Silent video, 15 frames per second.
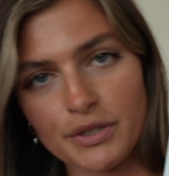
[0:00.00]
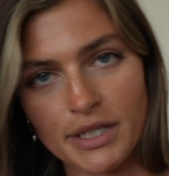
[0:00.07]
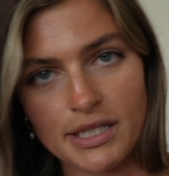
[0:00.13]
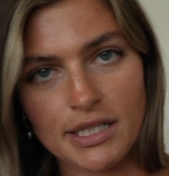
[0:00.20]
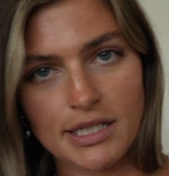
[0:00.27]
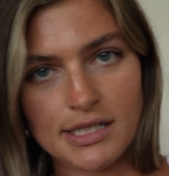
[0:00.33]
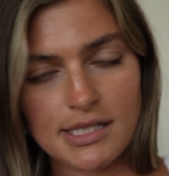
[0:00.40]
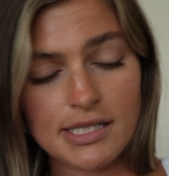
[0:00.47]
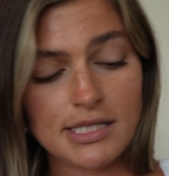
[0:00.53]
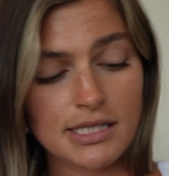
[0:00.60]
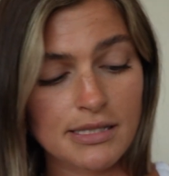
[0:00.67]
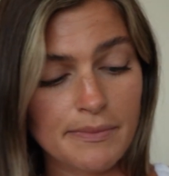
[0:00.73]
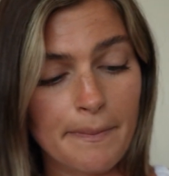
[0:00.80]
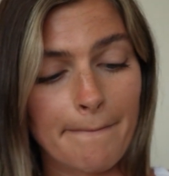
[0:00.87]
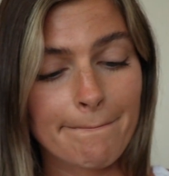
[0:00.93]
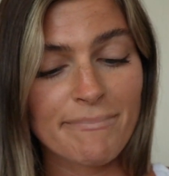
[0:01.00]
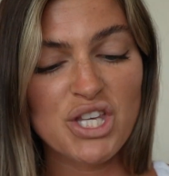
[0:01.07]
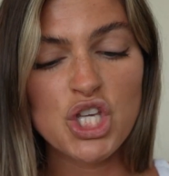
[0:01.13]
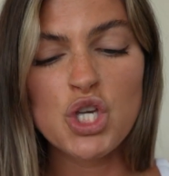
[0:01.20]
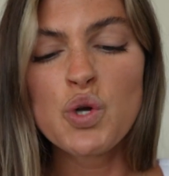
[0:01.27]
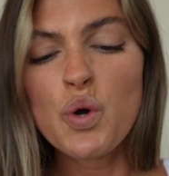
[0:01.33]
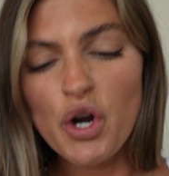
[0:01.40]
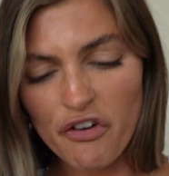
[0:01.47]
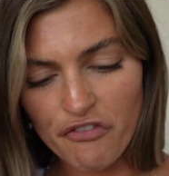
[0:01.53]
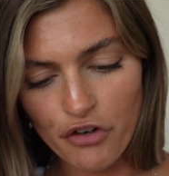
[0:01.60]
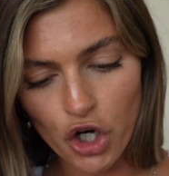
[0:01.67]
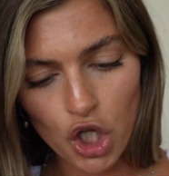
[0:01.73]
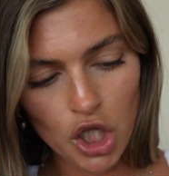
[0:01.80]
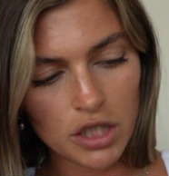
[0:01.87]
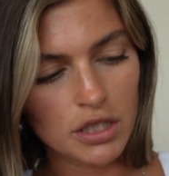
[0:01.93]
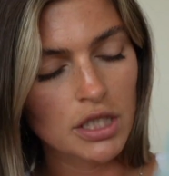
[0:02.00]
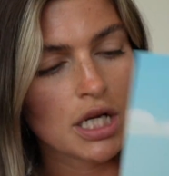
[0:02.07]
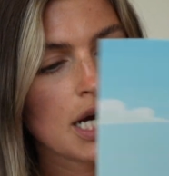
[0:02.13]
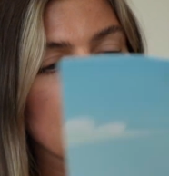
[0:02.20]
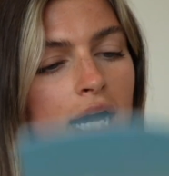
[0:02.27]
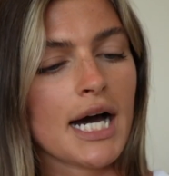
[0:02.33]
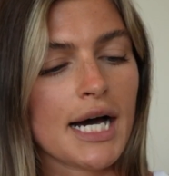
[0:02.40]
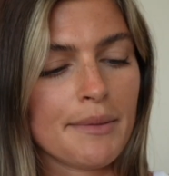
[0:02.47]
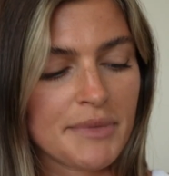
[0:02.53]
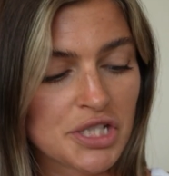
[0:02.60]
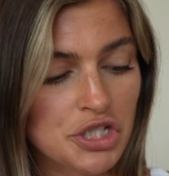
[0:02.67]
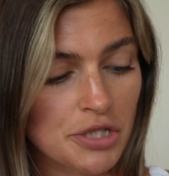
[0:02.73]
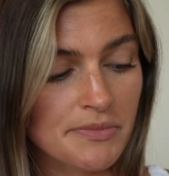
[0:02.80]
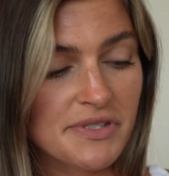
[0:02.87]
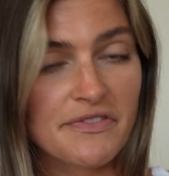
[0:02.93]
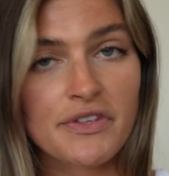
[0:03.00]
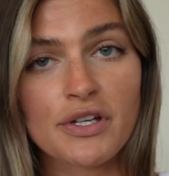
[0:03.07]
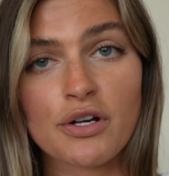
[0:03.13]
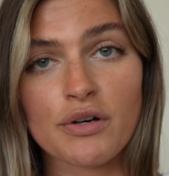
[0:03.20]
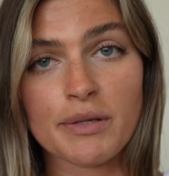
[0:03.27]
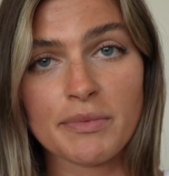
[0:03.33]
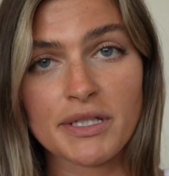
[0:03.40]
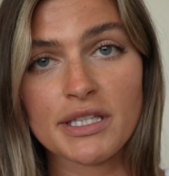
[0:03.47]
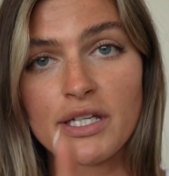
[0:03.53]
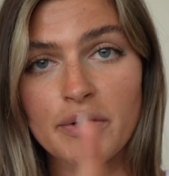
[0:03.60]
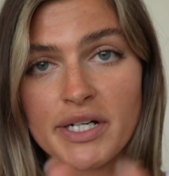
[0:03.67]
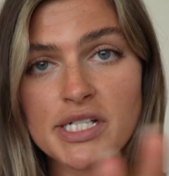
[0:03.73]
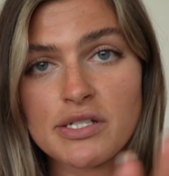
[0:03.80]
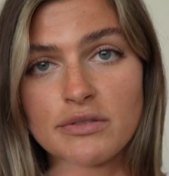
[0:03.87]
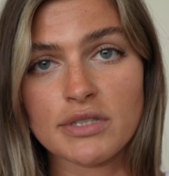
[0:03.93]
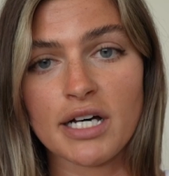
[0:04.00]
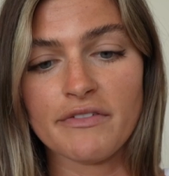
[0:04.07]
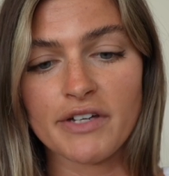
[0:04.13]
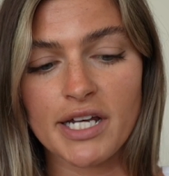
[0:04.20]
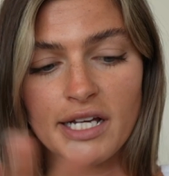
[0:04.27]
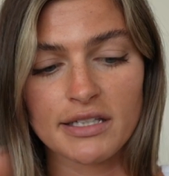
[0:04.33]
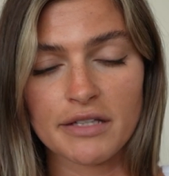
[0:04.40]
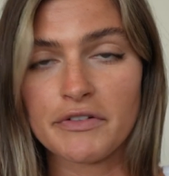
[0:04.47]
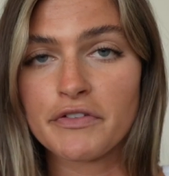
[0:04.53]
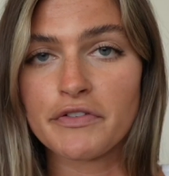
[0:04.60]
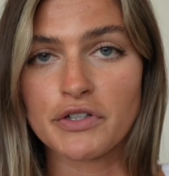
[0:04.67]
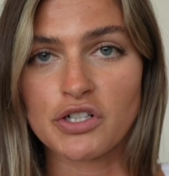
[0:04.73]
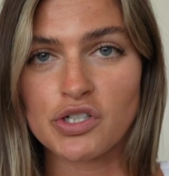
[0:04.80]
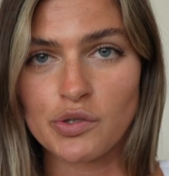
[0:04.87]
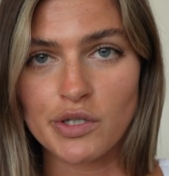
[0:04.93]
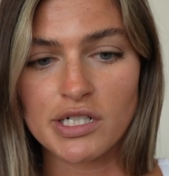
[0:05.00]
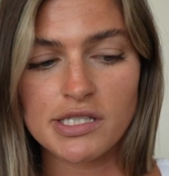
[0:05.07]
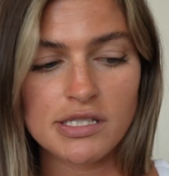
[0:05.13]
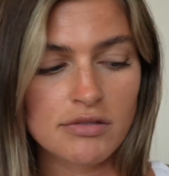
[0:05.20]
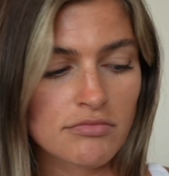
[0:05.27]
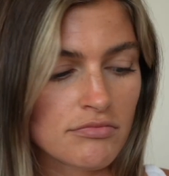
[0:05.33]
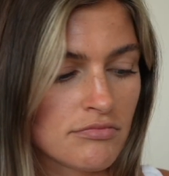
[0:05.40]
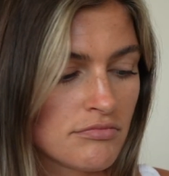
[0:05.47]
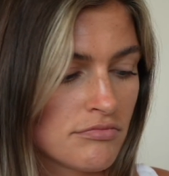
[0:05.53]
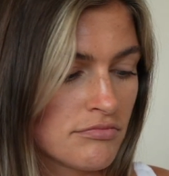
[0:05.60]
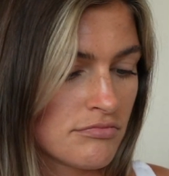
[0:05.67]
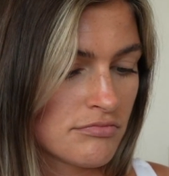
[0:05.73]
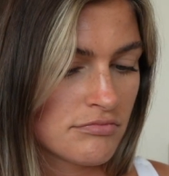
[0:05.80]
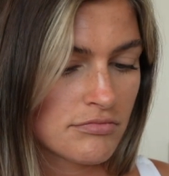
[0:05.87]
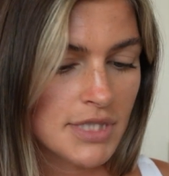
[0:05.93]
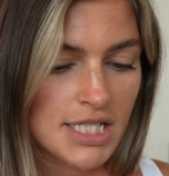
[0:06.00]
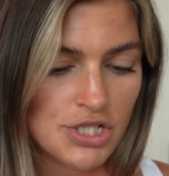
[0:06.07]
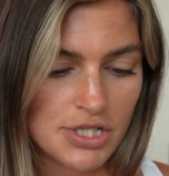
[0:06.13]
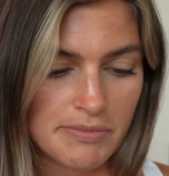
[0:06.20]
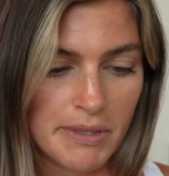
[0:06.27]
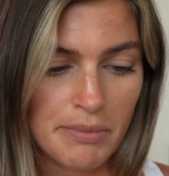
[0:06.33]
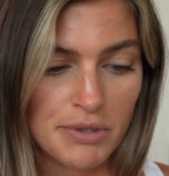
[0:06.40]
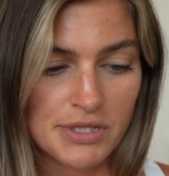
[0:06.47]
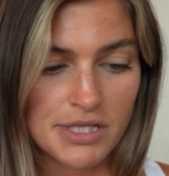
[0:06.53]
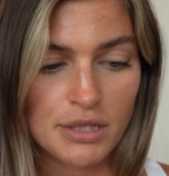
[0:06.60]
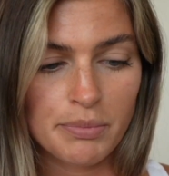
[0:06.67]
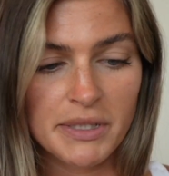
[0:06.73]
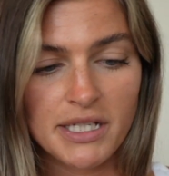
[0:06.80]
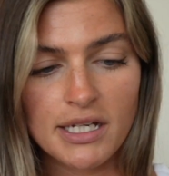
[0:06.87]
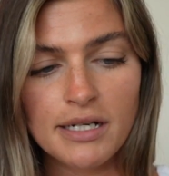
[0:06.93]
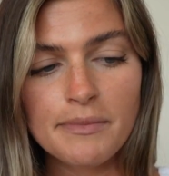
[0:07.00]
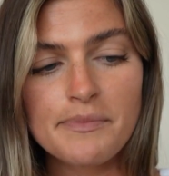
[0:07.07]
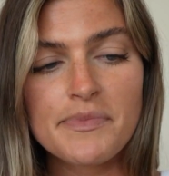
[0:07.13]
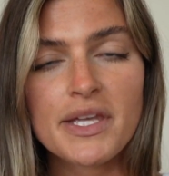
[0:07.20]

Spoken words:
I think it's beautiful. In terms of the Caribbean though, I do love it. I love it for shorts. That's just my personal opinion.